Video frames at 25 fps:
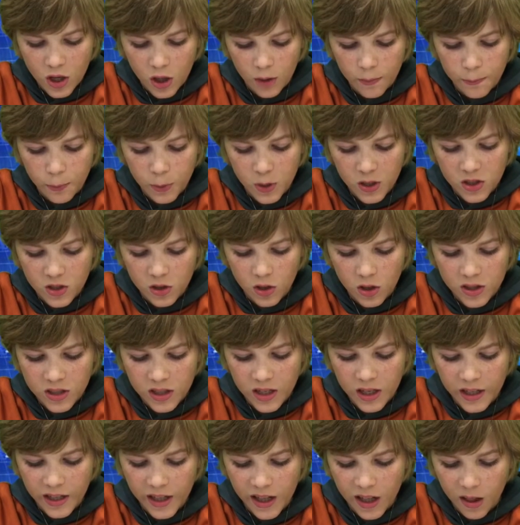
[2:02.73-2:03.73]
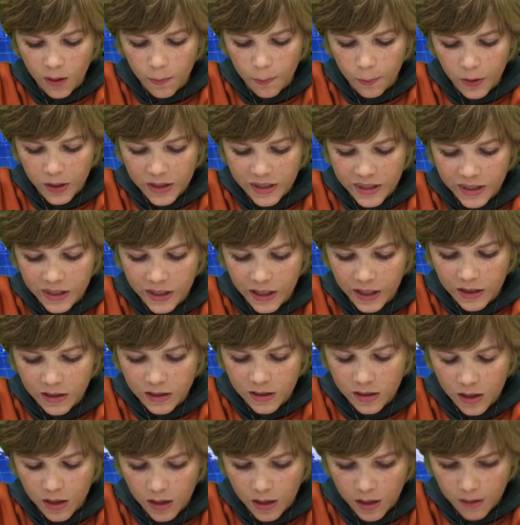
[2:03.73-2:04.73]
held prisoners, said El
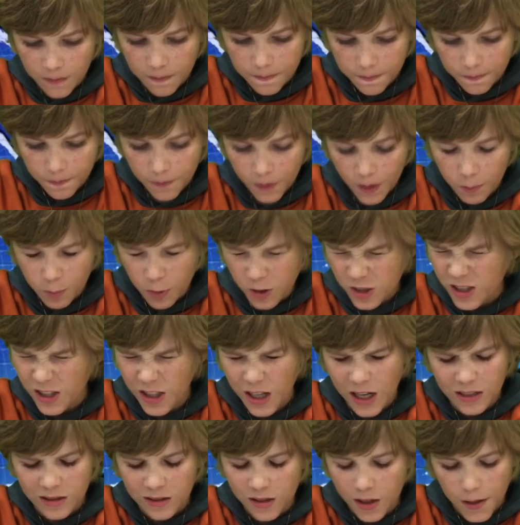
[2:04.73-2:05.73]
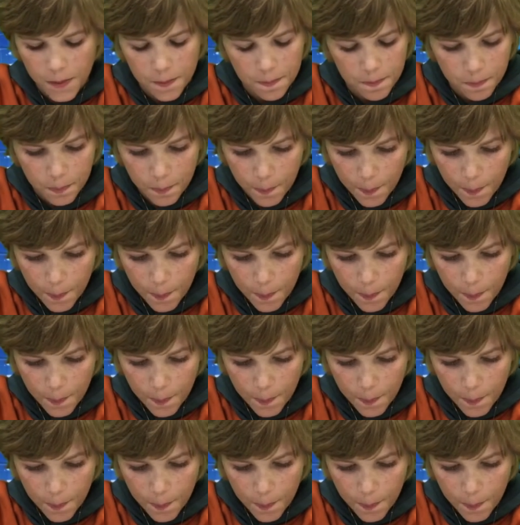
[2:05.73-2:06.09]
Presidente. Presidente.